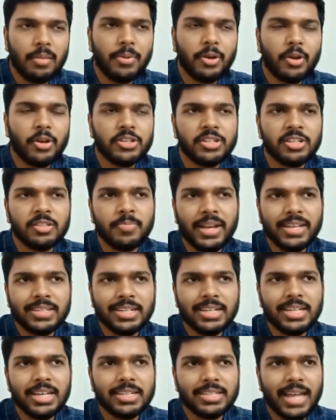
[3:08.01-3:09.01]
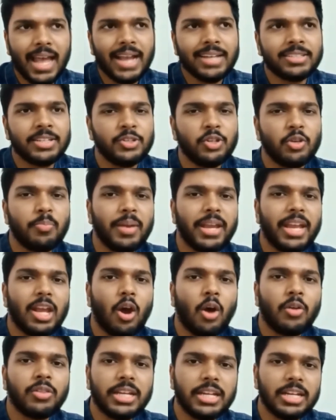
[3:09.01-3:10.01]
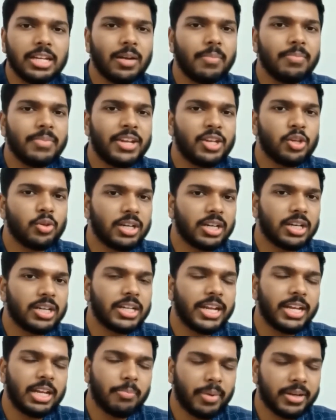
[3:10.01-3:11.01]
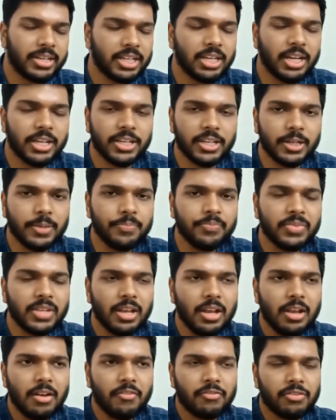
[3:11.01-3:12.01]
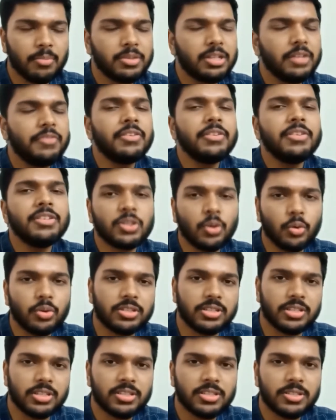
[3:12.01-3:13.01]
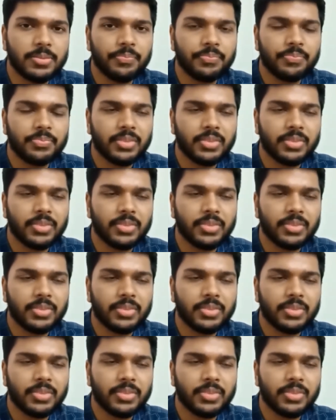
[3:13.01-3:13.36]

because it is basically a tax that you pay on the income that you earn in a particular year from different sources.